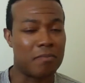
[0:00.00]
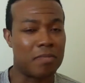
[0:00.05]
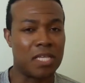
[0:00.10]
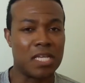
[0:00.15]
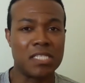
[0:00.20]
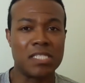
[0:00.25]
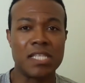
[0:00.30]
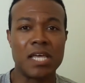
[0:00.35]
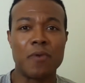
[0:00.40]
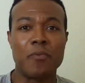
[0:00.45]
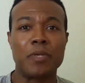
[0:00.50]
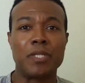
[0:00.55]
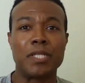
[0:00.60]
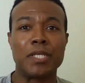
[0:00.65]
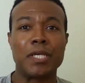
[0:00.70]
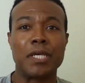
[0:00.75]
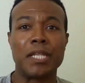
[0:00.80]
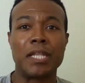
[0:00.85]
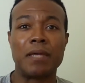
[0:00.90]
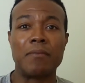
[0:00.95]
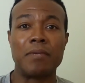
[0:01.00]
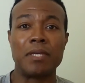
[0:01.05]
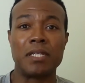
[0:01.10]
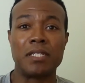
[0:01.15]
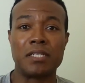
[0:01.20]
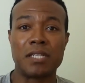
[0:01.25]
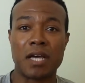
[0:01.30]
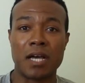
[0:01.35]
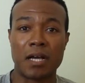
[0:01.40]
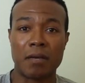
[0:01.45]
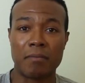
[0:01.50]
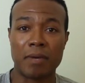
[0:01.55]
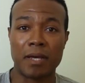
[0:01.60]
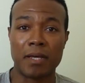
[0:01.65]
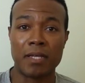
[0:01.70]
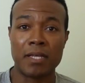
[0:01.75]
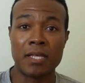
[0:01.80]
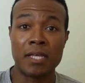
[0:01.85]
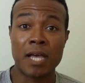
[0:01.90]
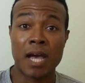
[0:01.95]
But that's not what the hell I'm here to talk
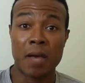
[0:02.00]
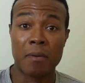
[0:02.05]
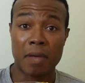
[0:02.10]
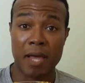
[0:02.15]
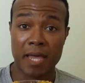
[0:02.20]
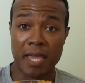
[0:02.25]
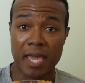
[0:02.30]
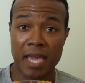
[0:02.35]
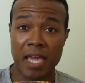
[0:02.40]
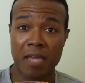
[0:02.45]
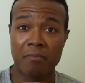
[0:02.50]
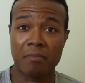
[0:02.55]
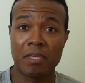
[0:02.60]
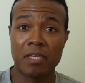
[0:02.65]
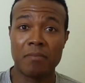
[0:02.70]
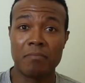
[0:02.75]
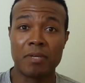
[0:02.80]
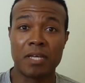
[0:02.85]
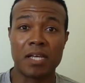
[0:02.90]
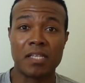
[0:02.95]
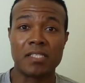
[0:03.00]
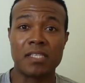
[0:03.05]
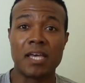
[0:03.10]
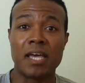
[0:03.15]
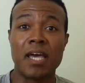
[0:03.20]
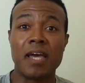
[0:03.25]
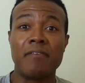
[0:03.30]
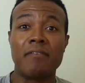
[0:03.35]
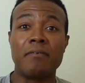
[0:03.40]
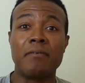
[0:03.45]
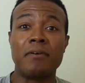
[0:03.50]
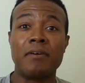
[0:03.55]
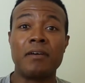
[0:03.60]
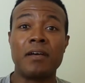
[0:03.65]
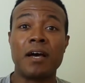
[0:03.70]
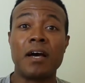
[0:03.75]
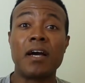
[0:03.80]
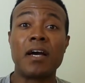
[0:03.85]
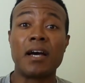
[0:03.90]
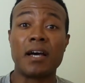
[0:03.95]
about. I came here because I have
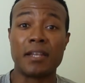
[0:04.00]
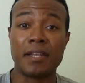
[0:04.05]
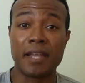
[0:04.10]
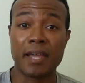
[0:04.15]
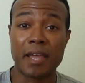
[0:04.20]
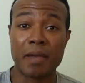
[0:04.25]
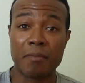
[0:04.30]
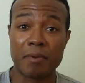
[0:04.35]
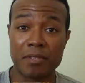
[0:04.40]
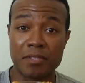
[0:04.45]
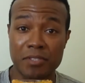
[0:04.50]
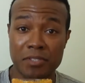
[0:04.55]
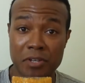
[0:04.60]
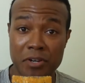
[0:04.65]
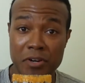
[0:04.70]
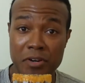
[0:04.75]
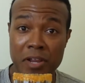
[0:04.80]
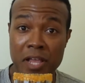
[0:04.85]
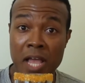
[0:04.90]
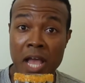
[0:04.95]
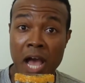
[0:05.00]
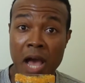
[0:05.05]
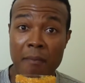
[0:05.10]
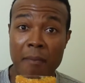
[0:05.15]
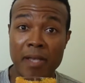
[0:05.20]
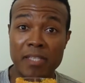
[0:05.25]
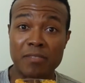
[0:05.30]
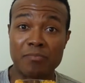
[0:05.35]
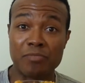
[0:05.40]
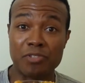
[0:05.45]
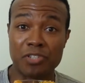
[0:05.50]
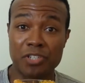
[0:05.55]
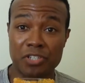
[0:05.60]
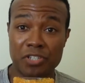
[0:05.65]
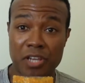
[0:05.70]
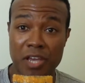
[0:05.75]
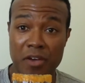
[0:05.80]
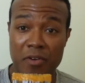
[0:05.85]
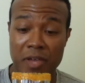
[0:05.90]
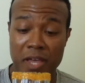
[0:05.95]
a damn concern about some
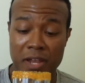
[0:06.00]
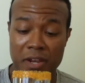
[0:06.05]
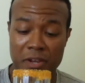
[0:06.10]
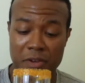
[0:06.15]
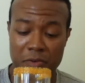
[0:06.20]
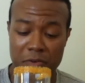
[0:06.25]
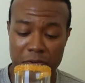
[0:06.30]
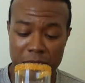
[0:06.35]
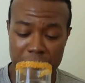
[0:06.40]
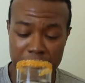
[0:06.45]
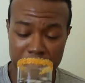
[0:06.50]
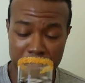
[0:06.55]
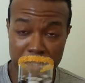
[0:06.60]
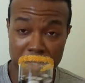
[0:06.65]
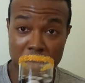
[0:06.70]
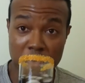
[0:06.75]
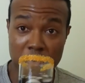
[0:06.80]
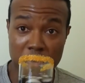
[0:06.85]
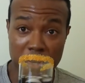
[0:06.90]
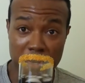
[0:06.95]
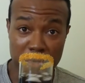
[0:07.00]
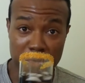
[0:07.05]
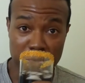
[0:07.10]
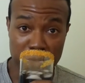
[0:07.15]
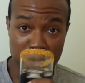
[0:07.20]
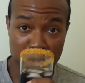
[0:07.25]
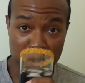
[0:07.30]
shit y'all got know going on.